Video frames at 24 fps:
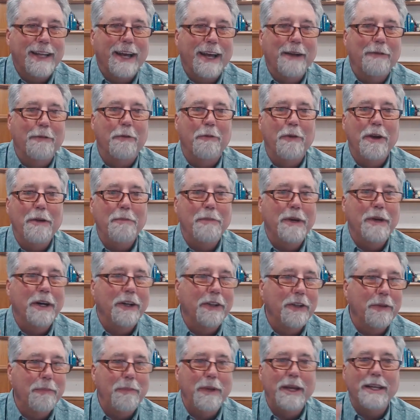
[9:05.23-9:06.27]
And when we
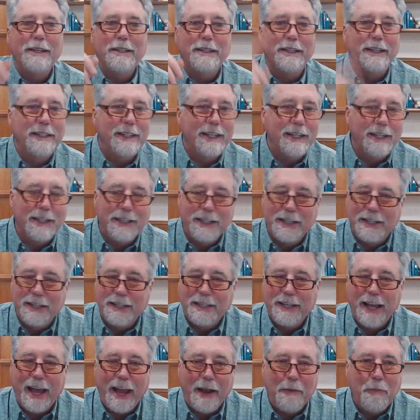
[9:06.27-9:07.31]
build a business, it's the
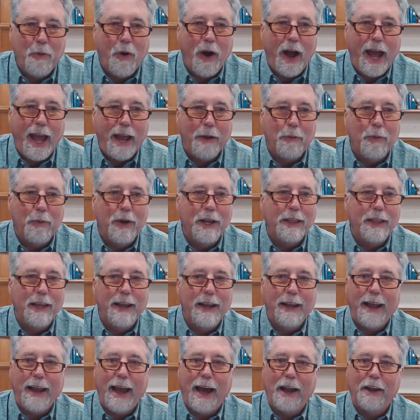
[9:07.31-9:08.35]
same way. We
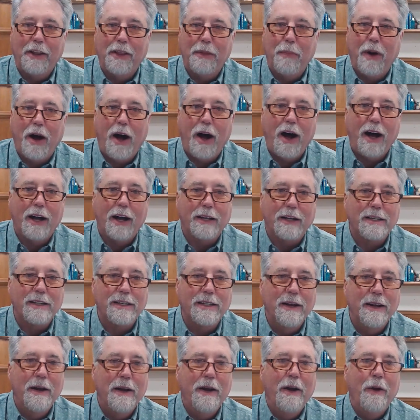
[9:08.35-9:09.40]
think out of the
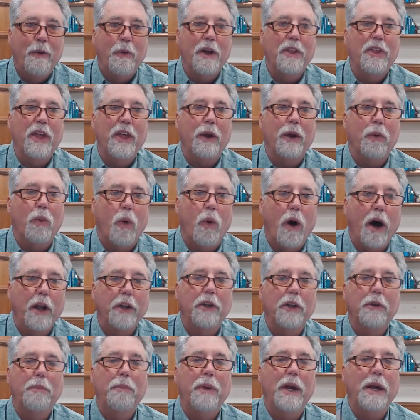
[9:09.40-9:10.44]
box. We think, what
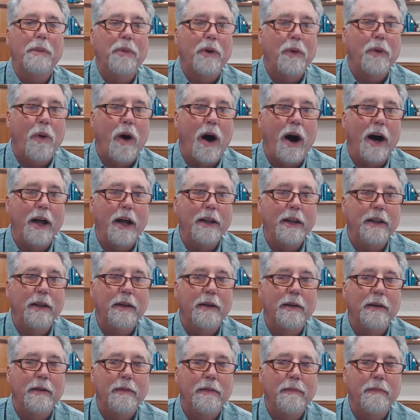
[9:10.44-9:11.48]
do people want?
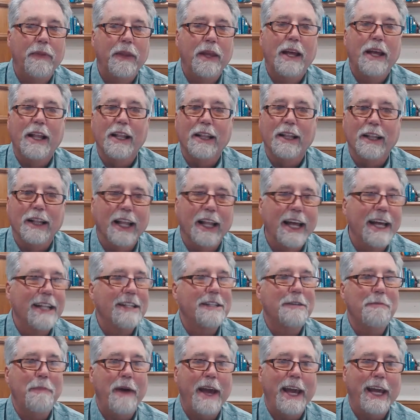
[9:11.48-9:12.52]

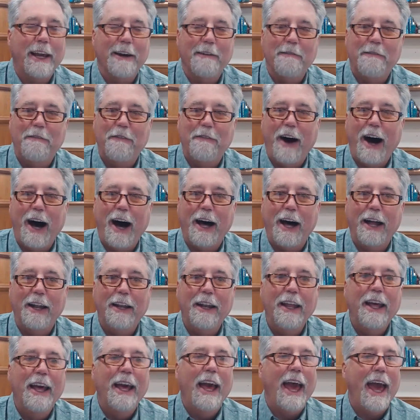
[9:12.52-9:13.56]
Let's make it
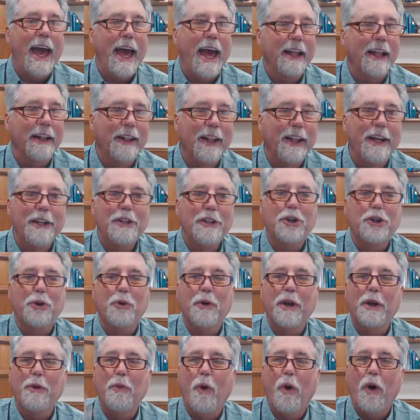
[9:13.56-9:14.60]
fun and let's
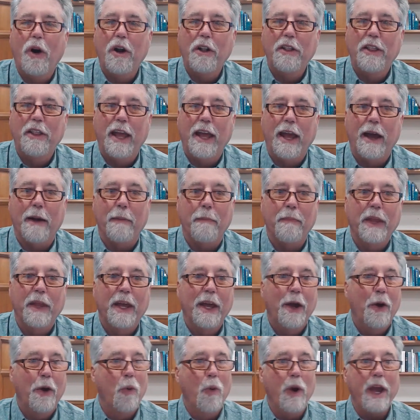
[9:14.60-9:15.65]
reward them.
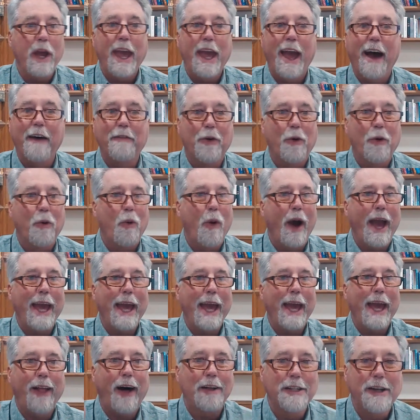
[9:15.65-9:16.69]
We have a weight
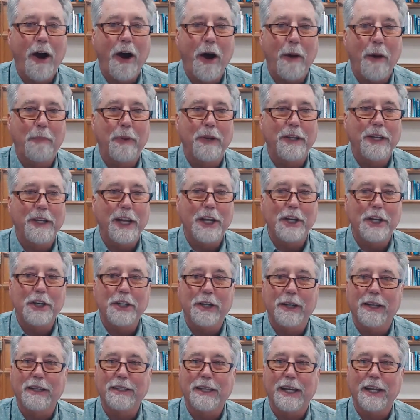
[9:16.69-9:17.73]
loss
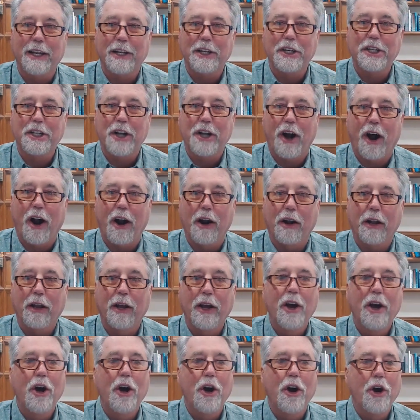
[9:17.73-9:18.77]
competition that's going to start.
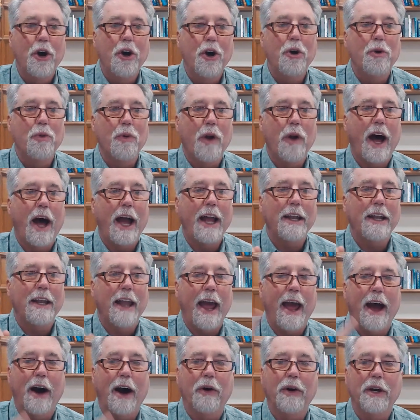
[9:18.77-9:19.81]
Who right
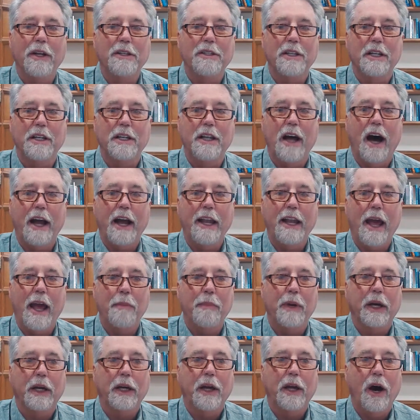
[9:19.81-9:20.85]
now is a
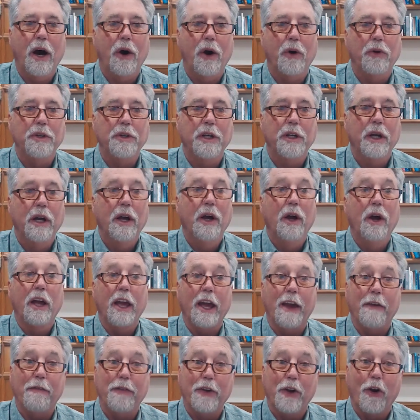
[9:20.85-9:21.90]
dynamic coach?
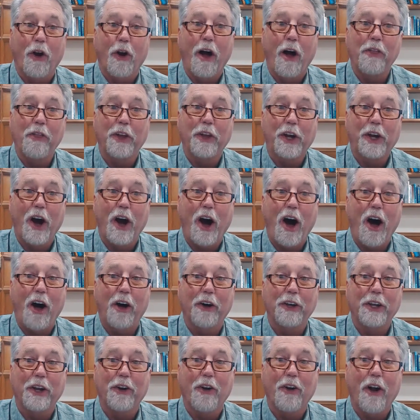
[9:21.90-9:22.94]
If you're on the
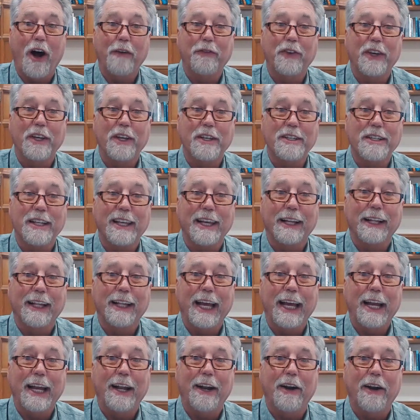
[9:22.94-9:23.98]
call, you're obviously a
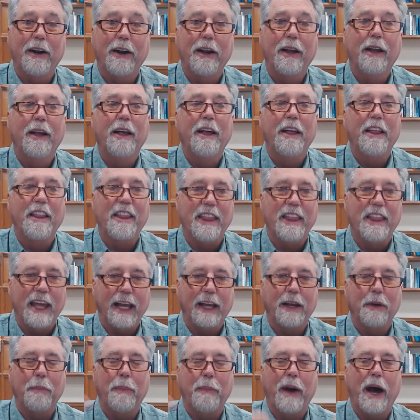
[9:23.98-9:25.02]
leader.
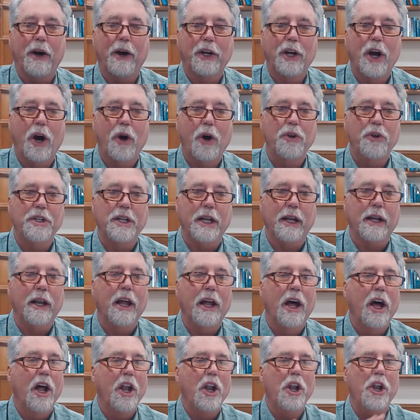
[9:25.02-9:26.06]
Think about coaching.
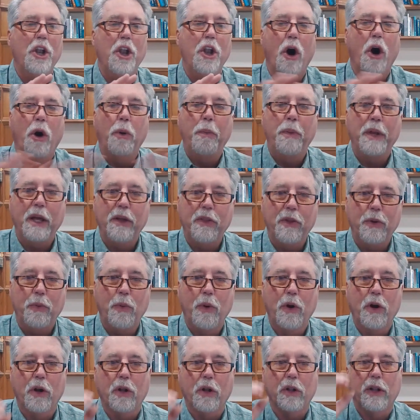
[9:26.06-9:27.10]
Nobody in the
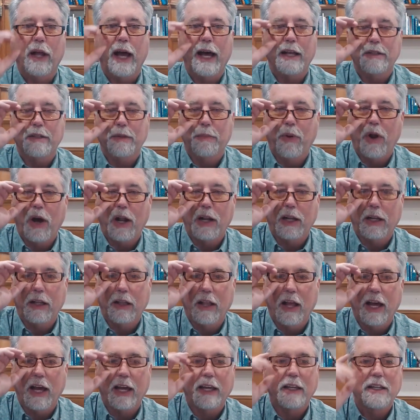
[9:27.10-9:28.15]
world has a product
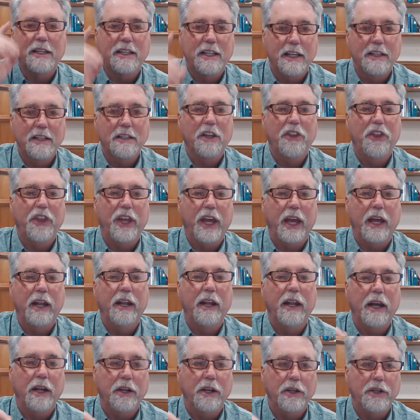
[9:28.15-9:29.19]
like Sizzle Thin
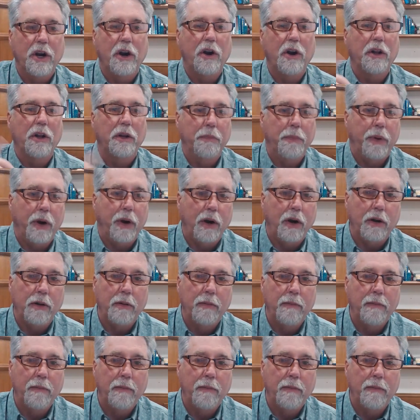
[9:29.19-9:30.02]
and Turn and Burn.